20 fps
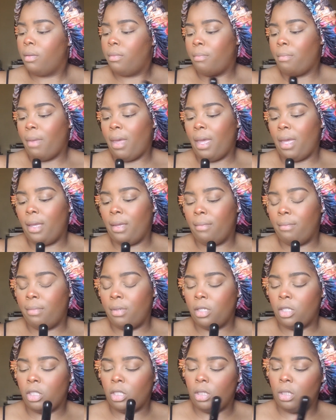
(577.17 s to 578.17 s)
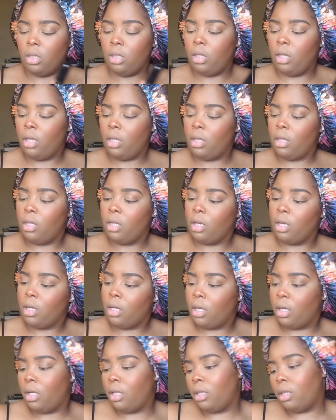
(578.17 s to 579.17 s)
Matte Ambition in the
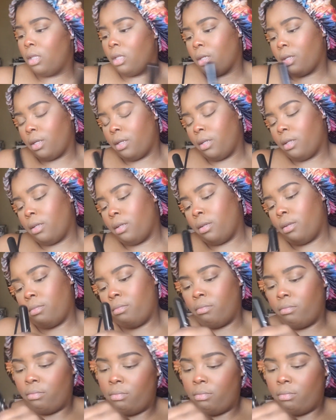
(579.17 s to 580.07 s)
color